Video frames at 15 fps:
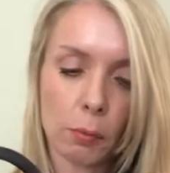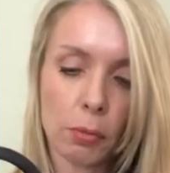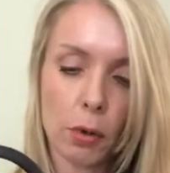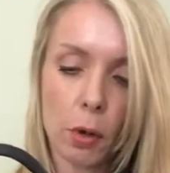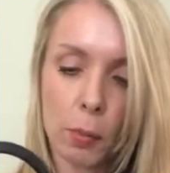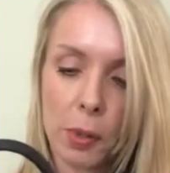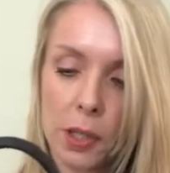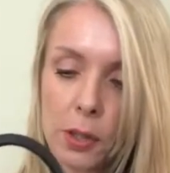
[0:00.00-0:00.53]

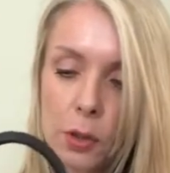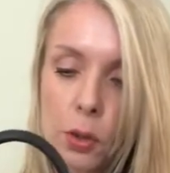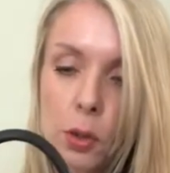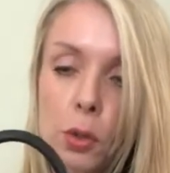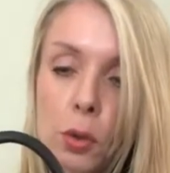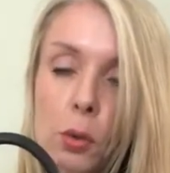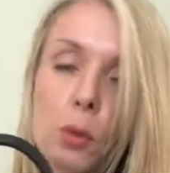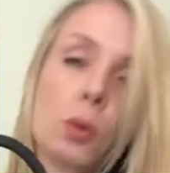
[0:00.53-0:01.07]
properly
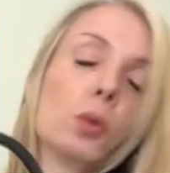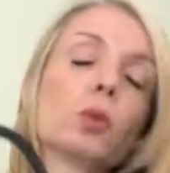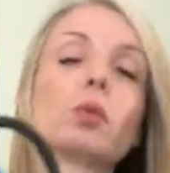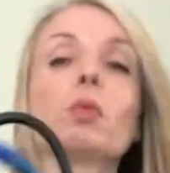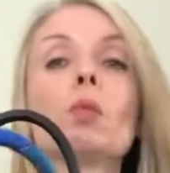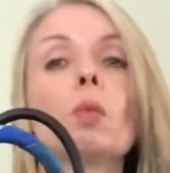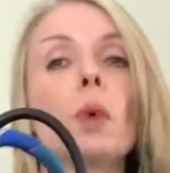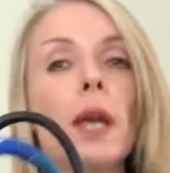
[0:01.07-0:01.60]
stored
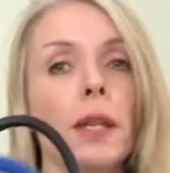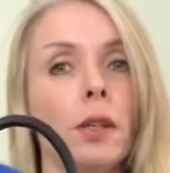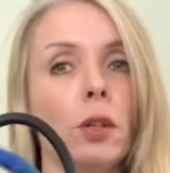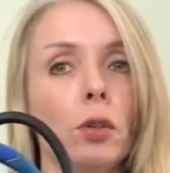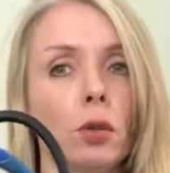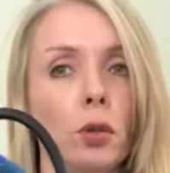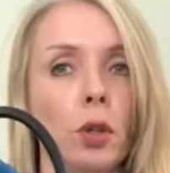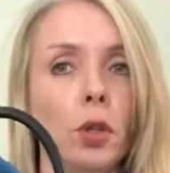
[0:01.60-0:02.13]
when
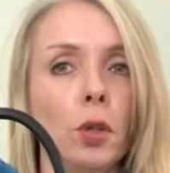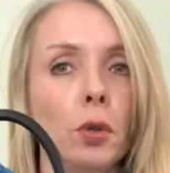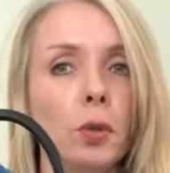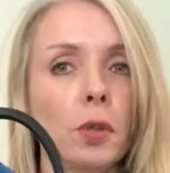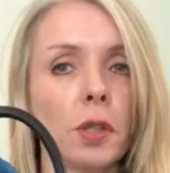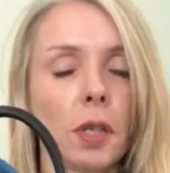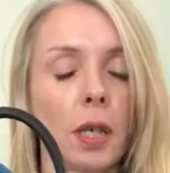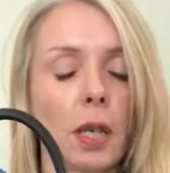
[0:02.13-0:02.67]
you're not
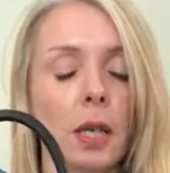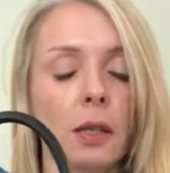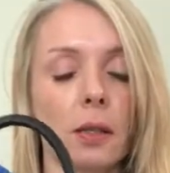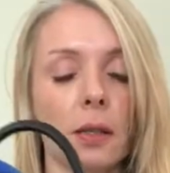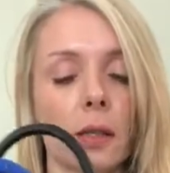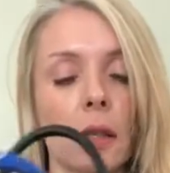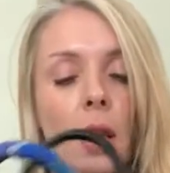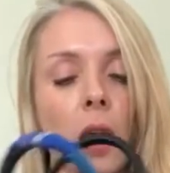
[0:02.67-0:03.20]
using
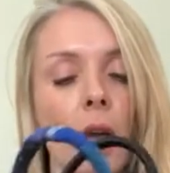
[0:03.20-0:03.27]
it.